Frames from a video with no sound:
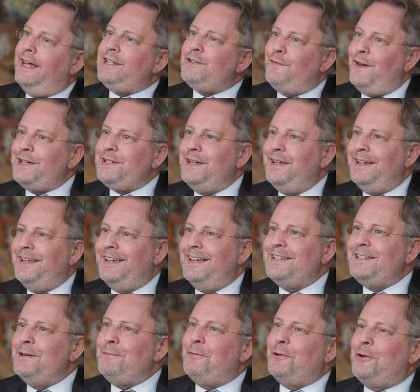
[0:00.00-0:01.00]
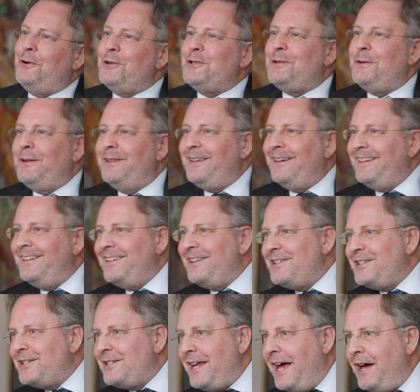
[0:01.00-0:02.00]
That's fascinating, isn't it? Because
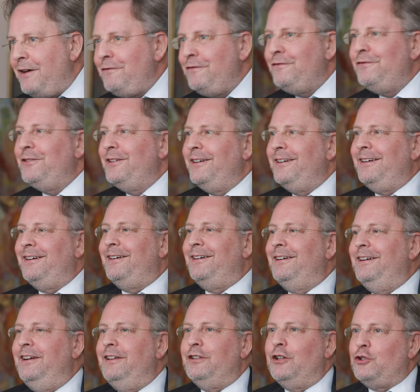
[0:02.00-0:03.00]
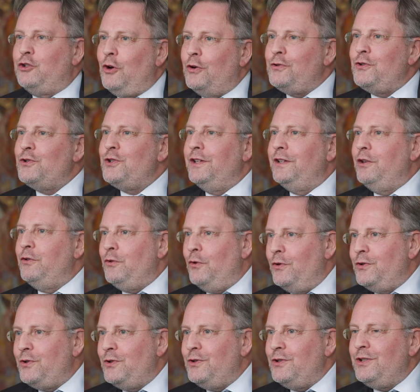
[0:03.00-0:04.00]
the staff, the doctors and the
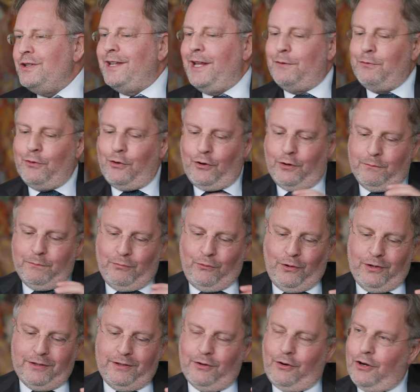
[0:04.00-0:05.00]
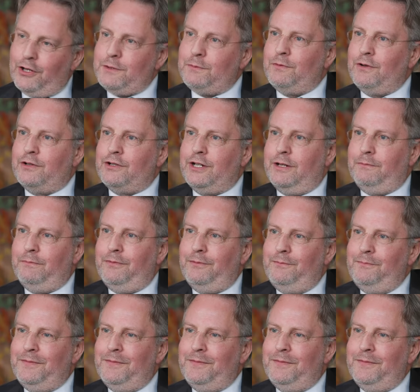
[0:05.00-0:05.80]
nurses that were on board the hospital ship,